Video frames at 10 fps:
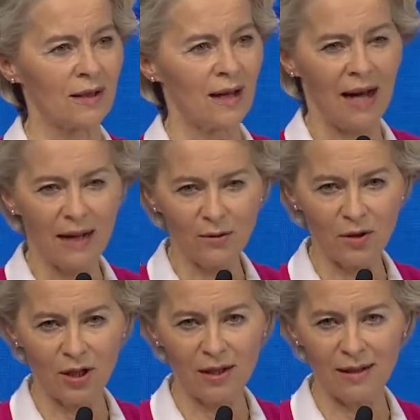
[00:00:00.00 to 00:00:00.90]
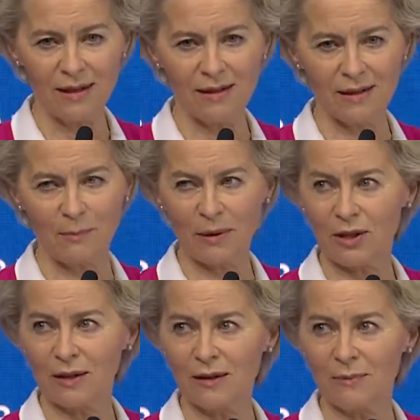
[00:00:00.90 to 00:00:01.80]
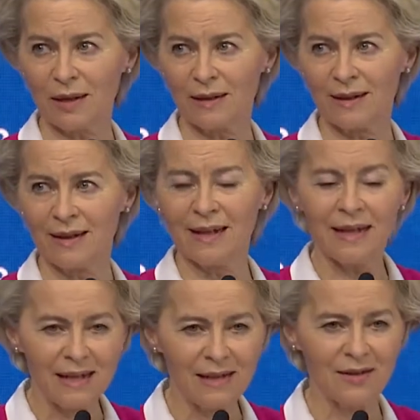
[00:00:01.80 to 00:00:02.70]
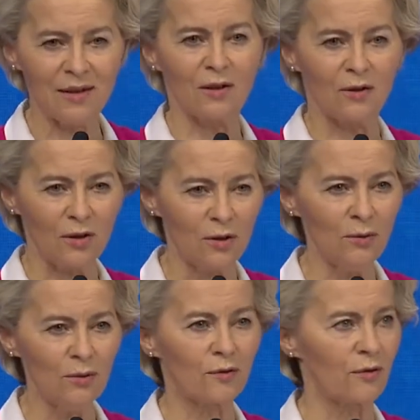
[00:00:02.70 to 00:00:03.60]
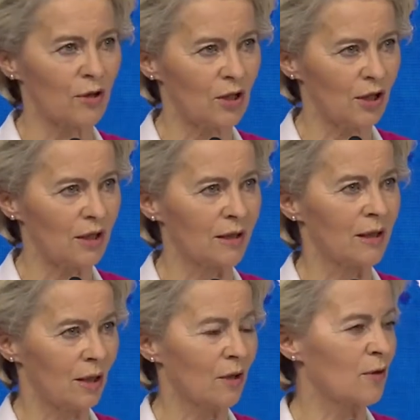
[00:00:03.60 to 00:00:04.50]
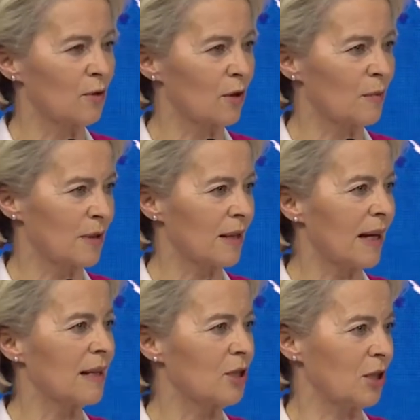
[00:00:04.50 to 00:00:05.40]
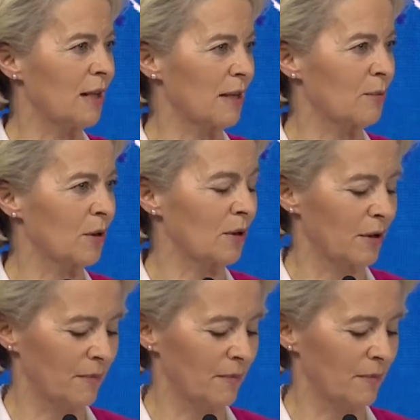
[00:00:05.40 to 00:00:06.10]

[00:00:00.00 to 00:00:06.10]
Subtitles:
Hydrogen, ladies and gentlemen, is the new frontier of Europe's energy network.